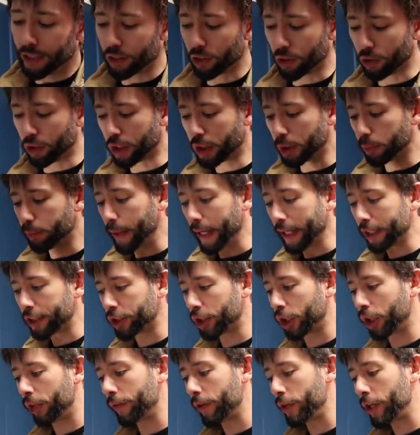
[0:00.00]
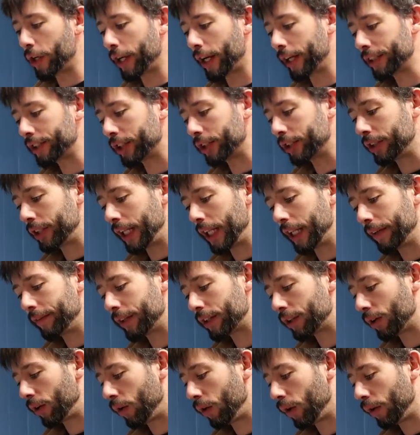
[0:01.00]
So just make sure when you guys are dealing
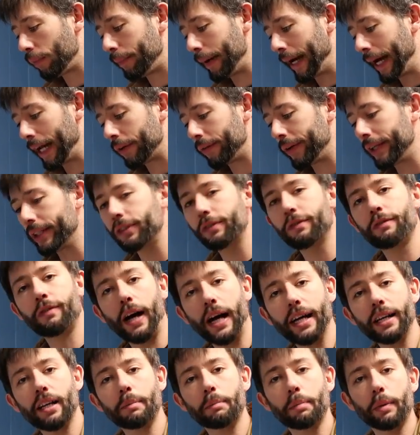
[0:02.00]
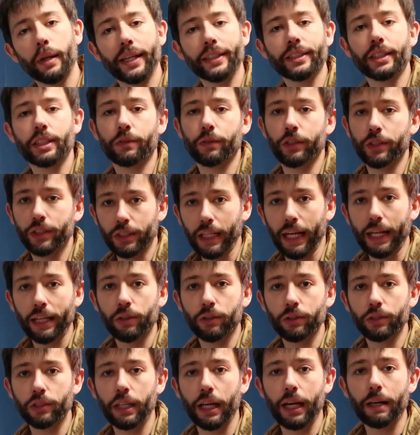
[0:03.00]
with old batteries, find a place that
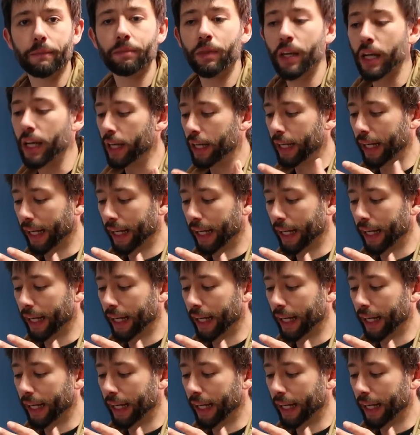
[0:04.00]
recycles them.